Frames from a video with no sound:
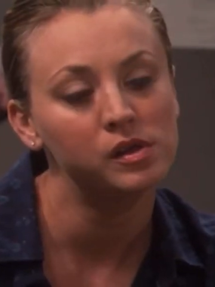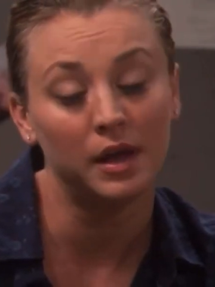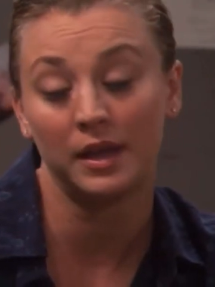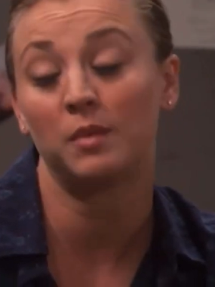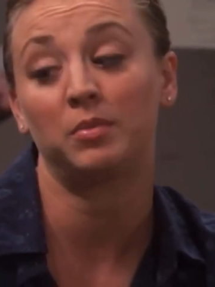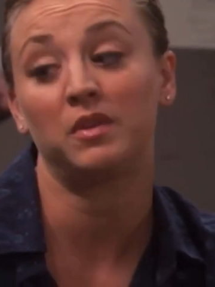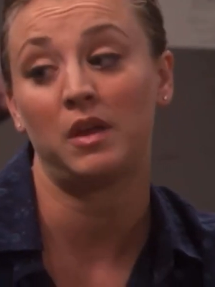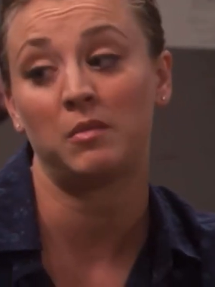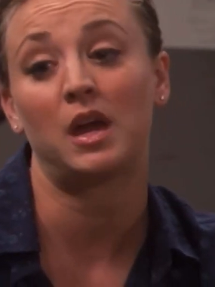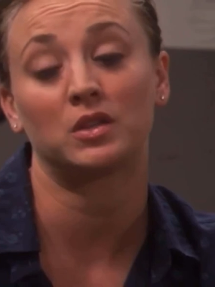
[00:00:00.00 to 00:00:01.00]
No, I can't believe
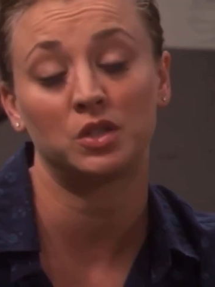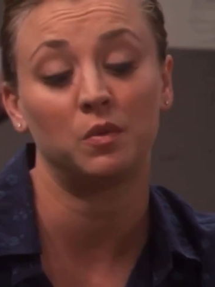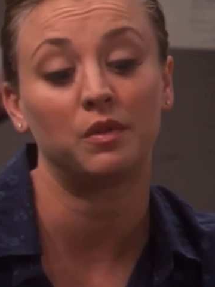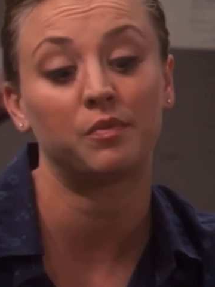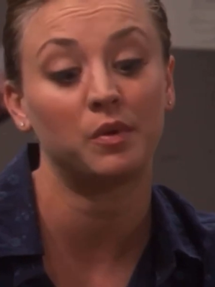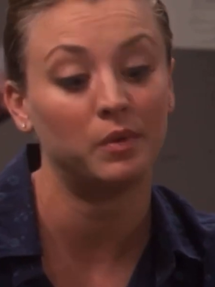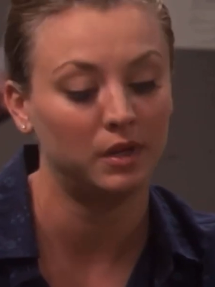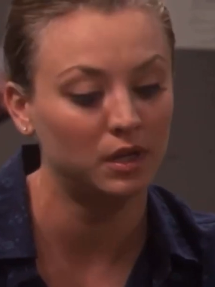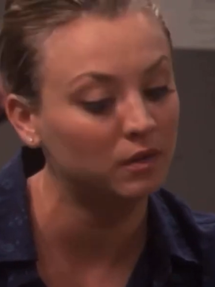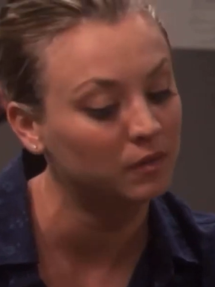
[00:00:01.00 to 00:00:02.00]
Amy actually went through
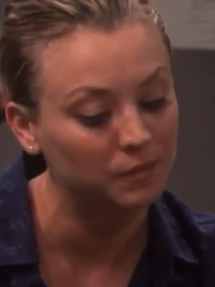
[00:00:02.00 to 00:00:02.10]
with it.